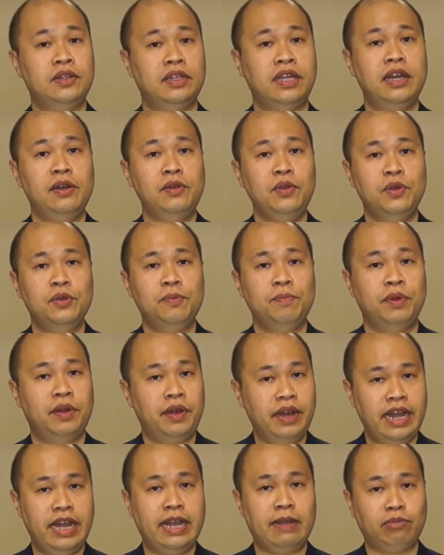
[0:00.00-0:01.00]
to tell you
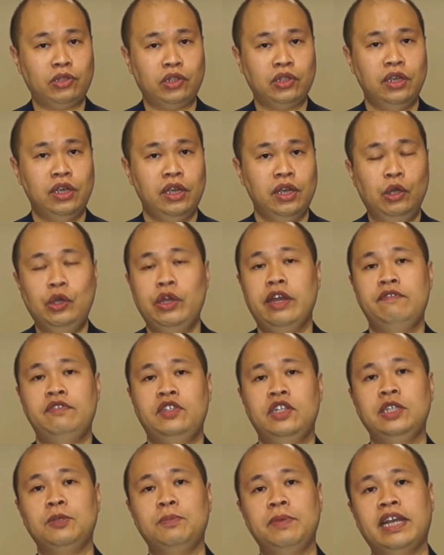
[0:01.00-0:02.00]
perhaps you have
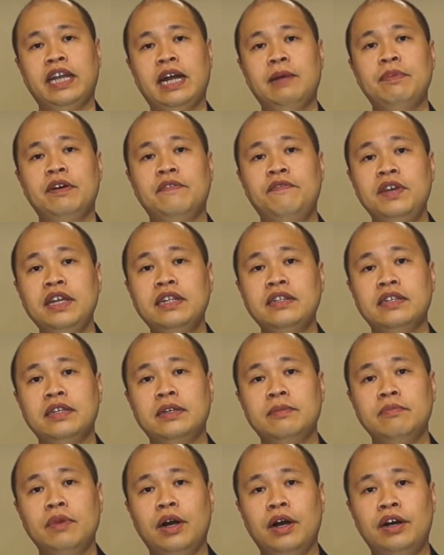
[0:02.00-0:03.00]
just become a
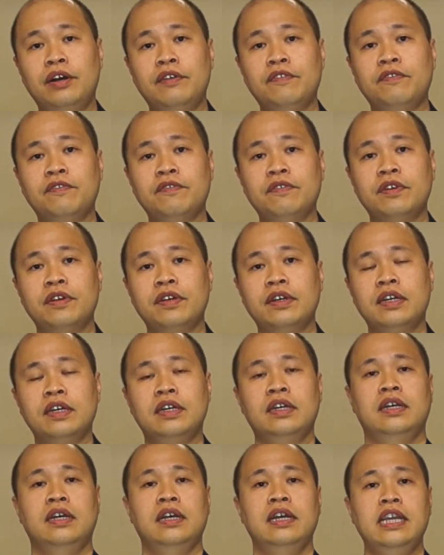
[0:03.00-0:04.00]
victim of
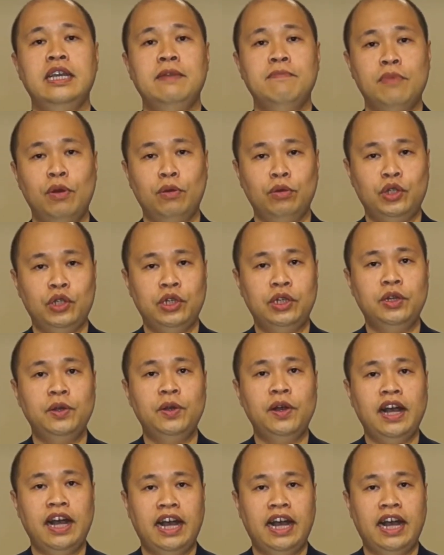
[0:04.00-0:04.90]
emotional